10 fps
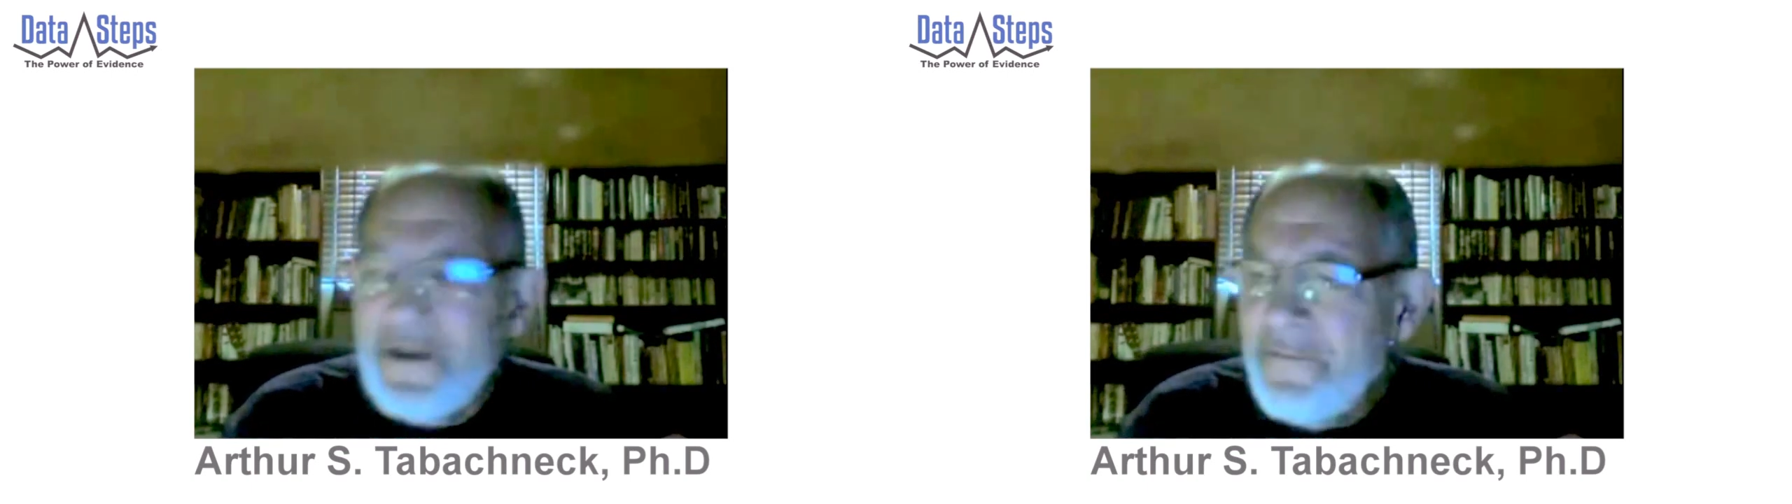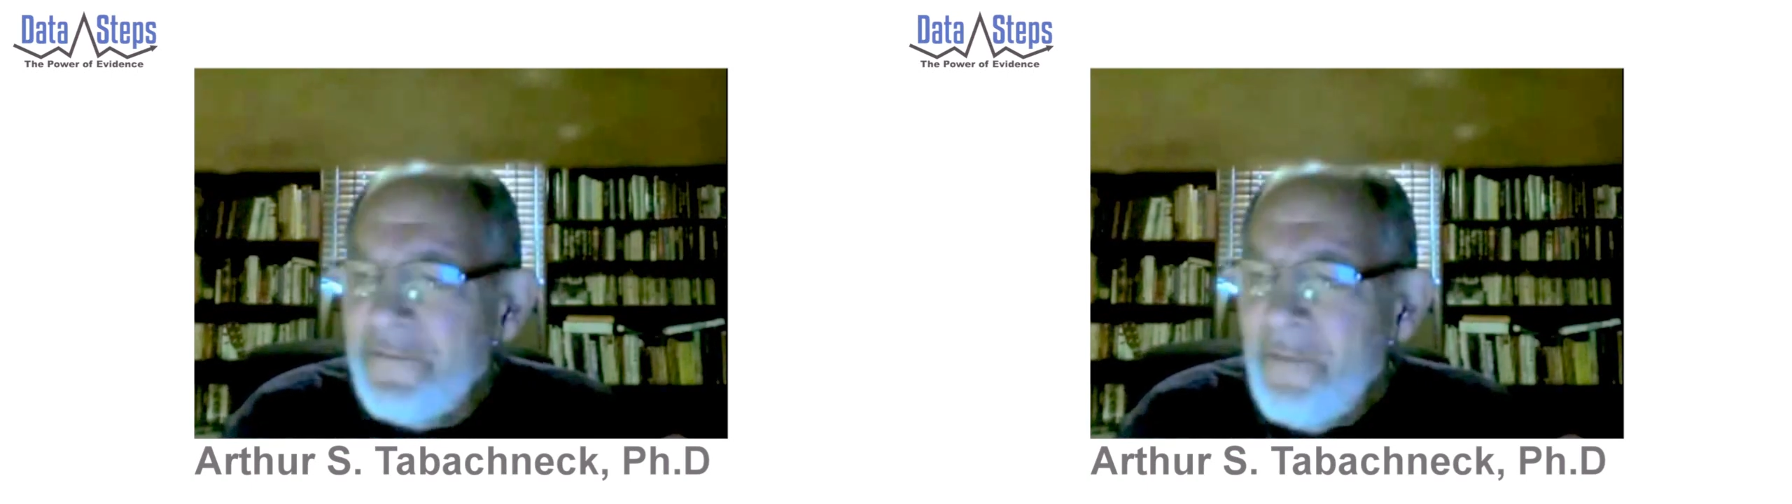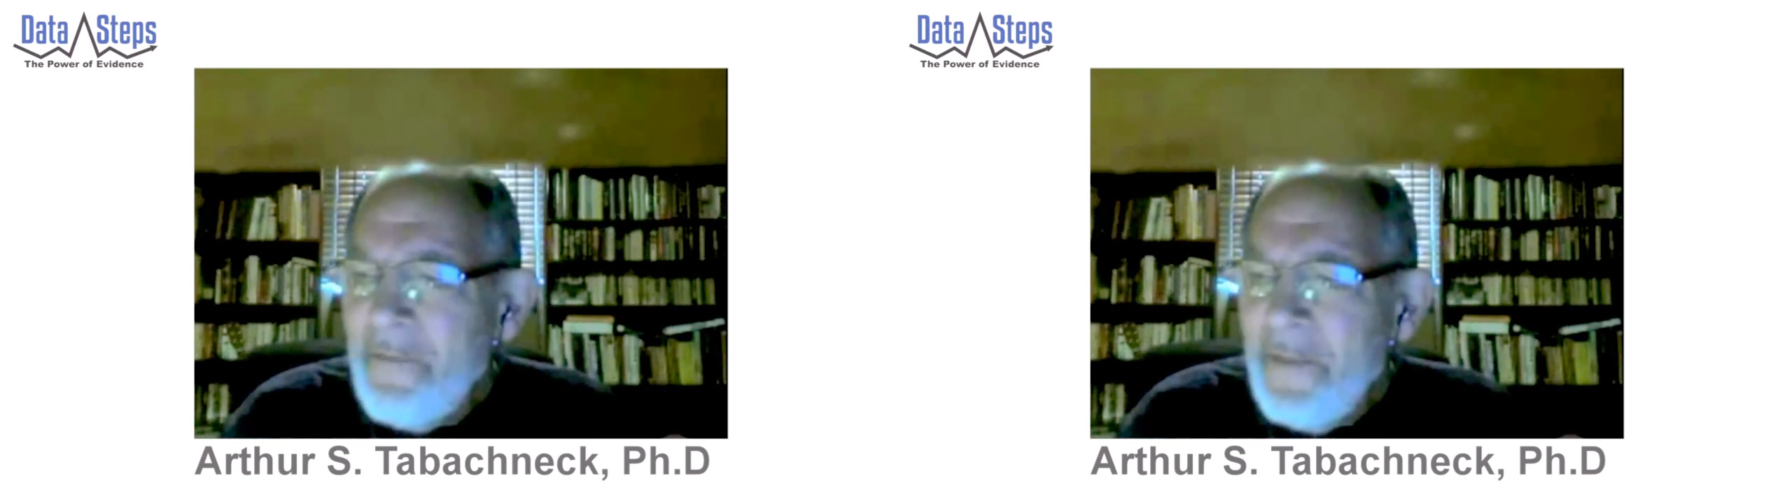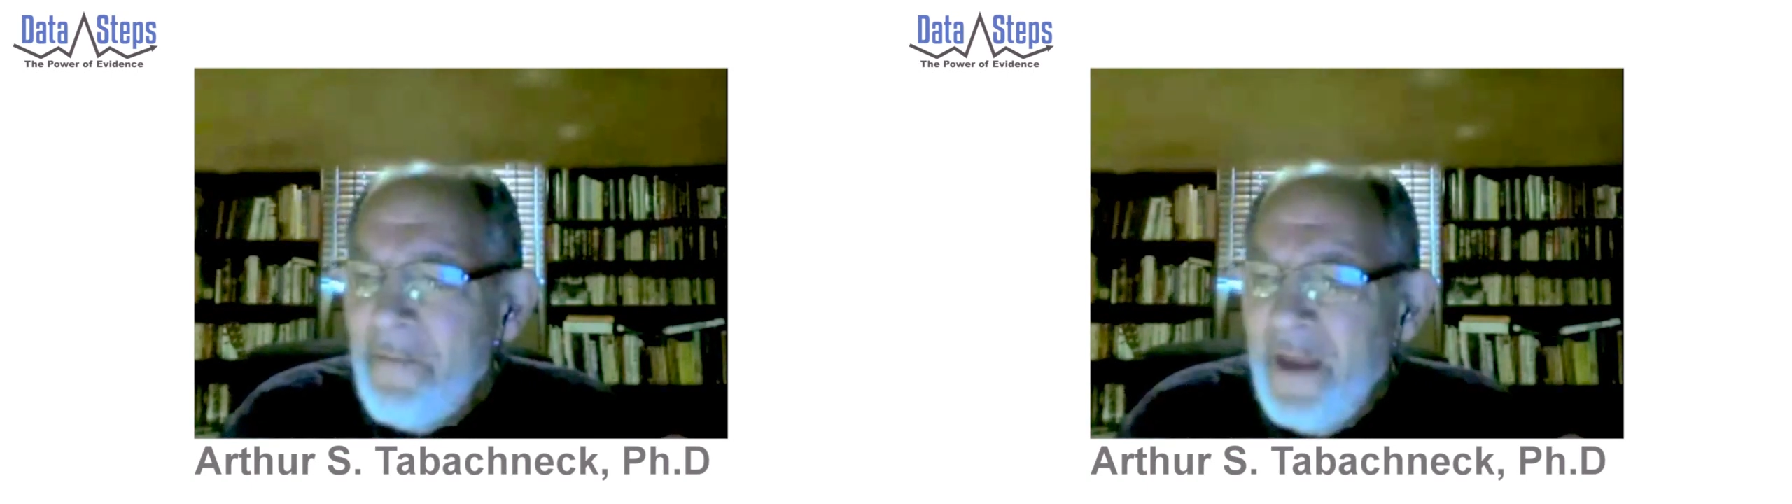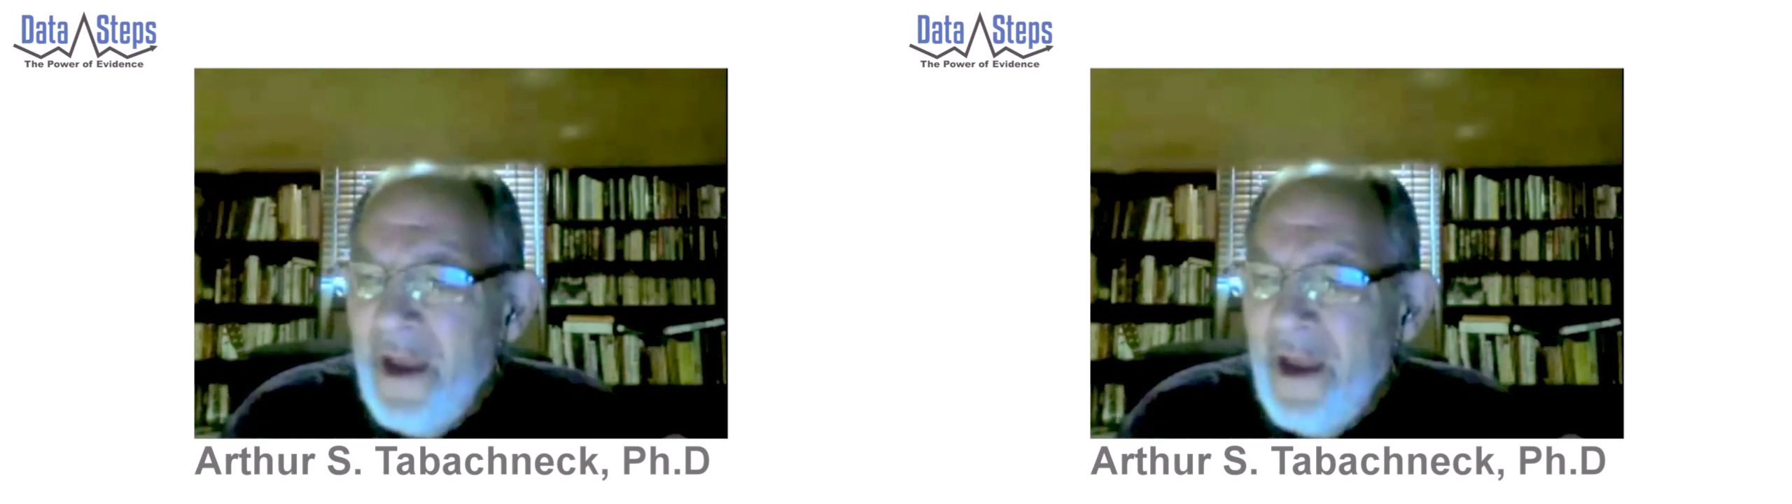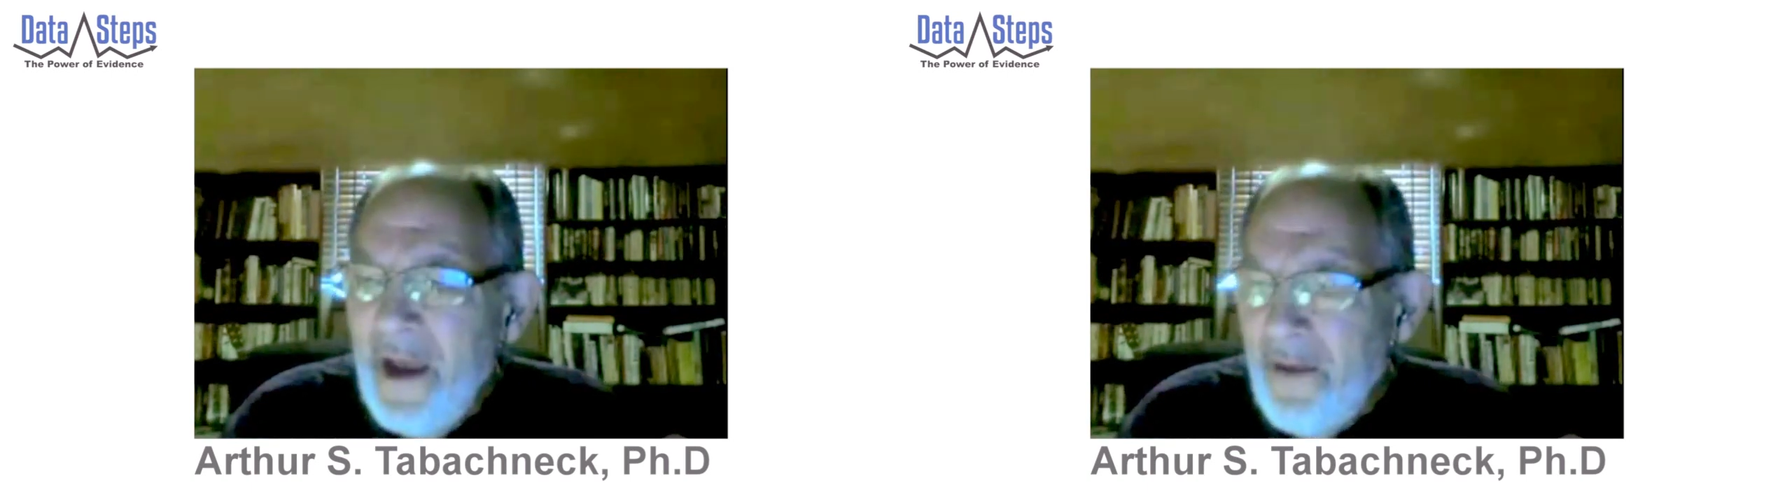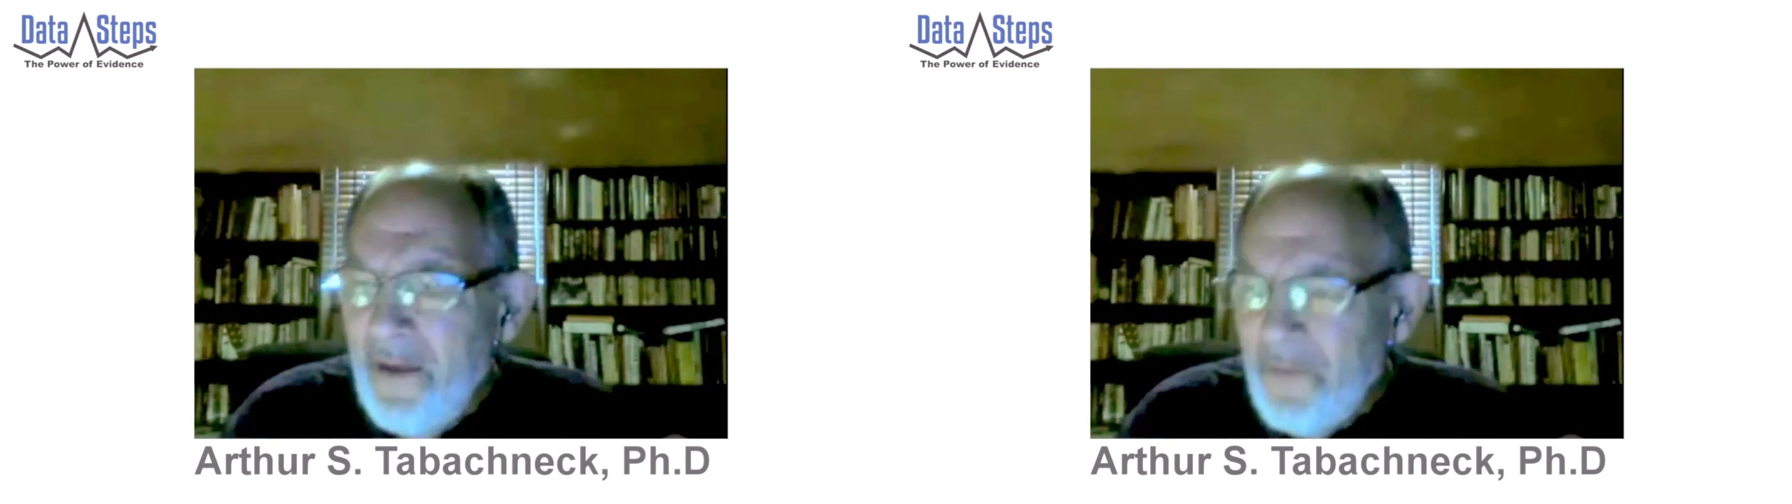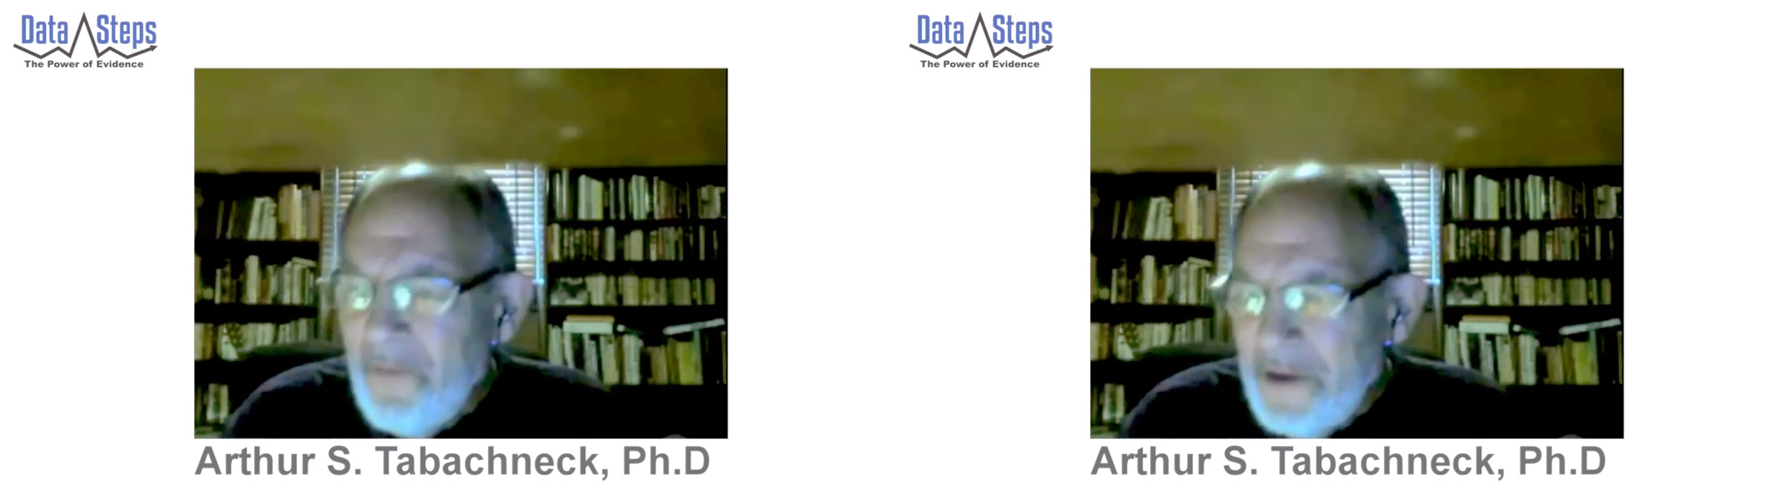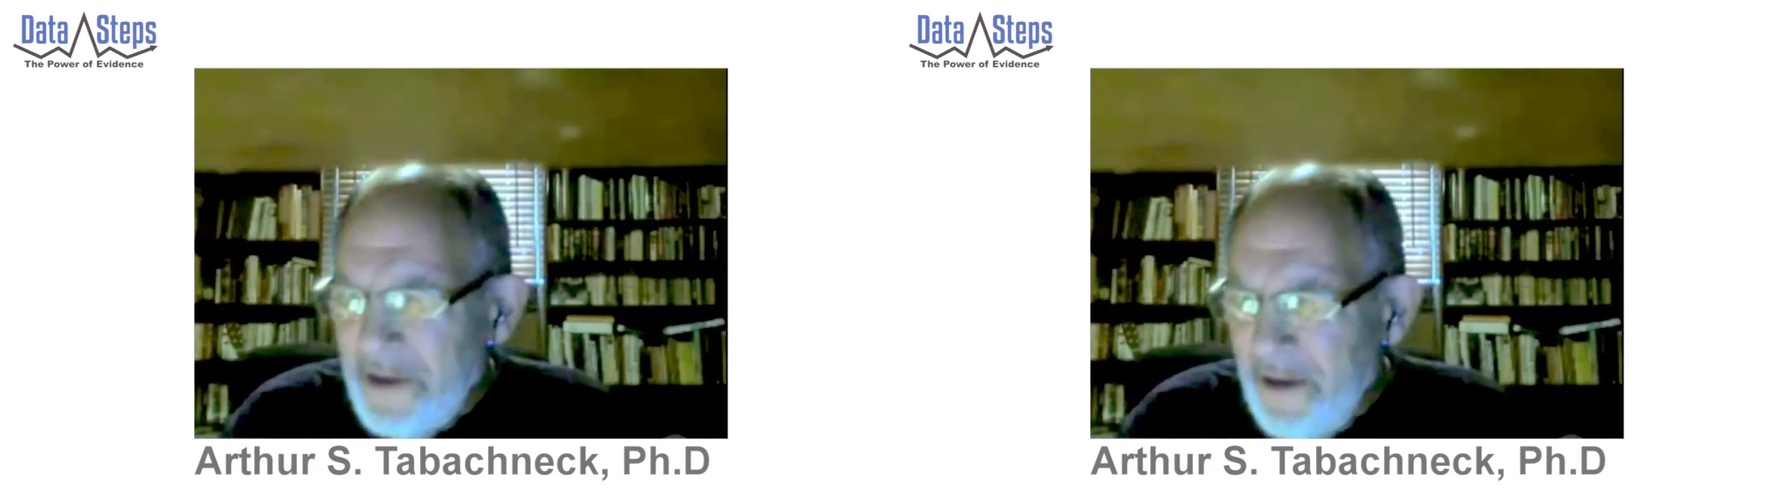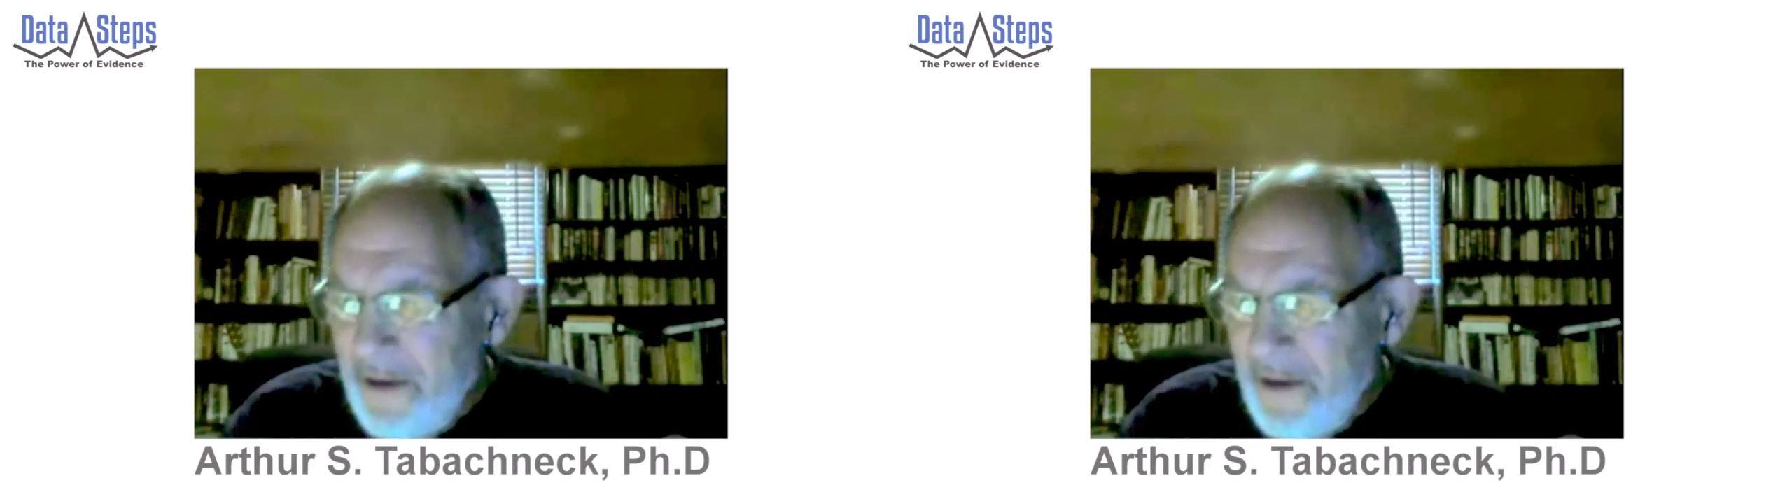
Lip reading: I believe. And